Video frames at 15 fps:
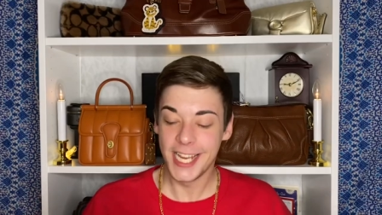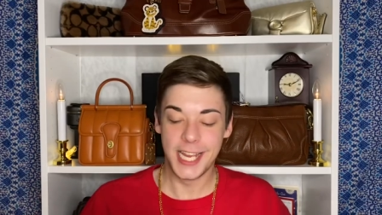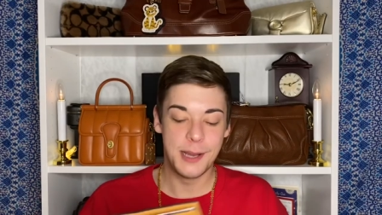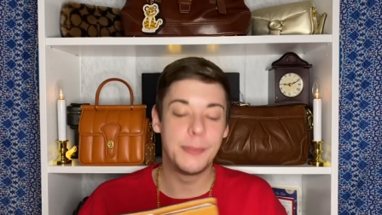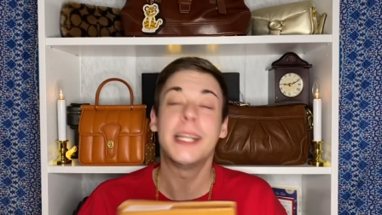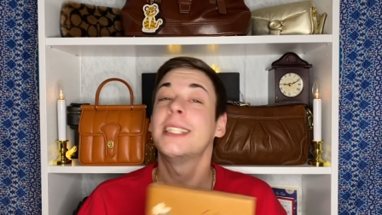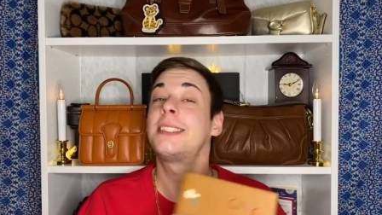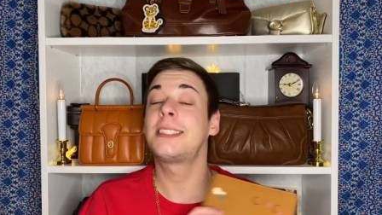
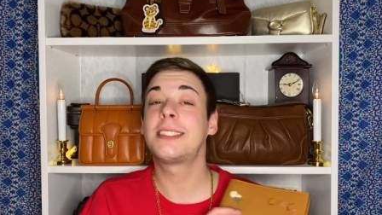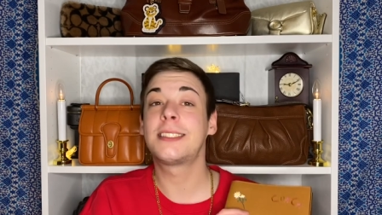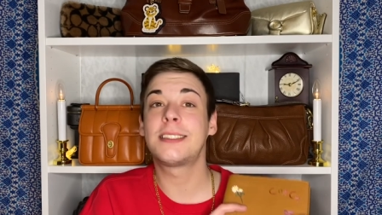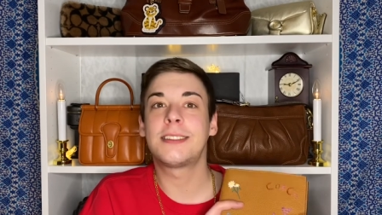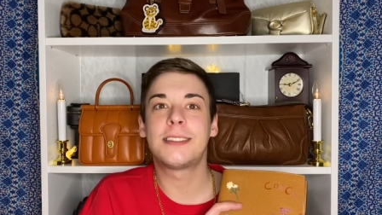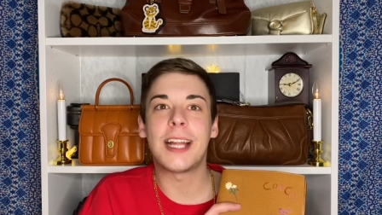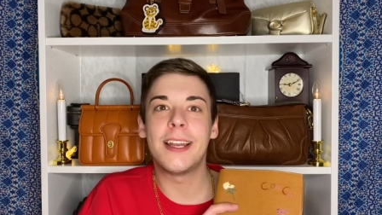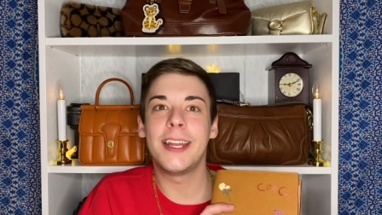but it's
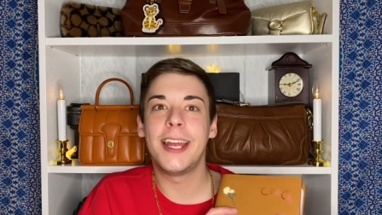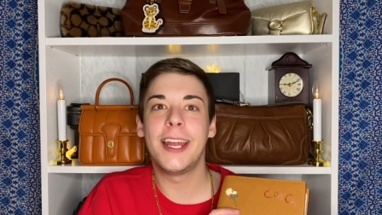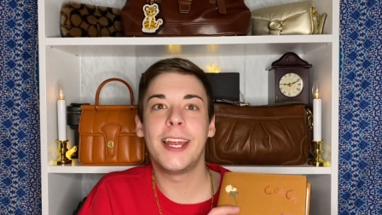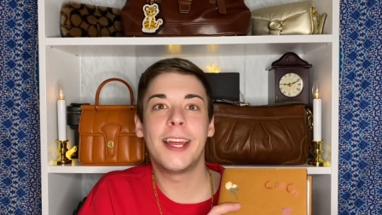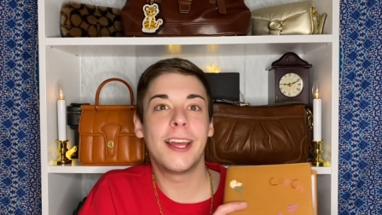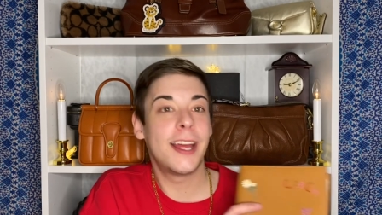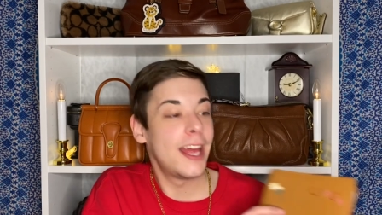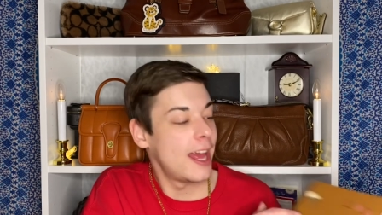
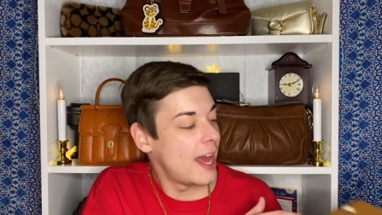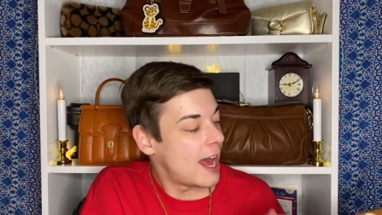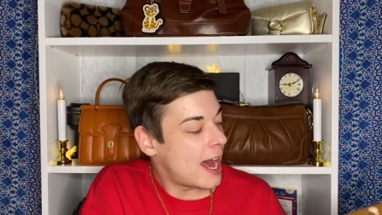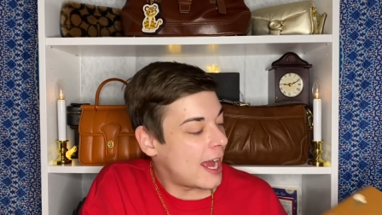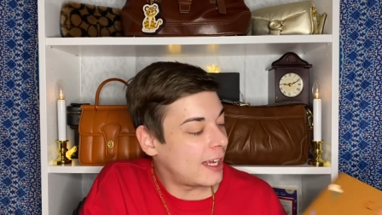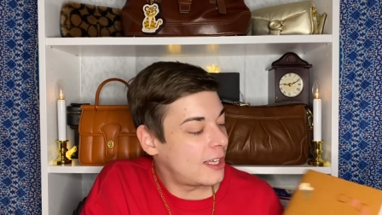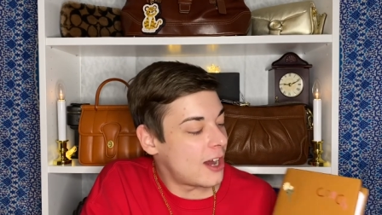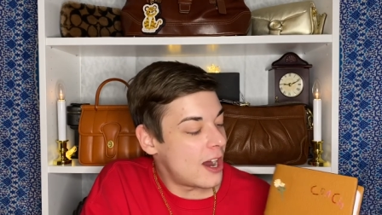stunning.
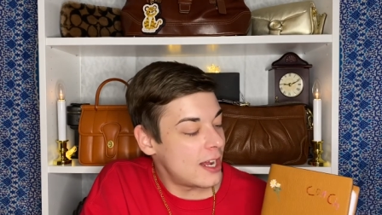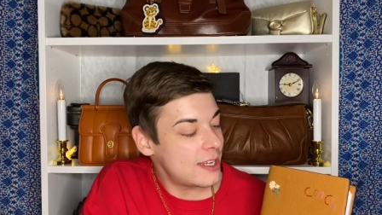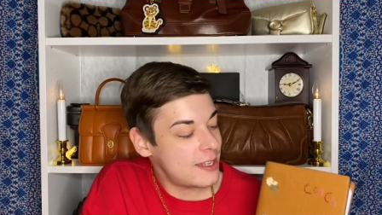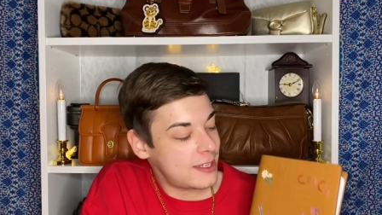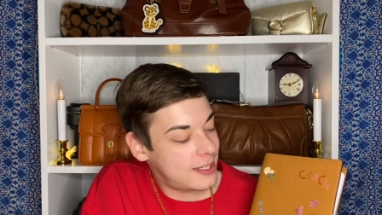I got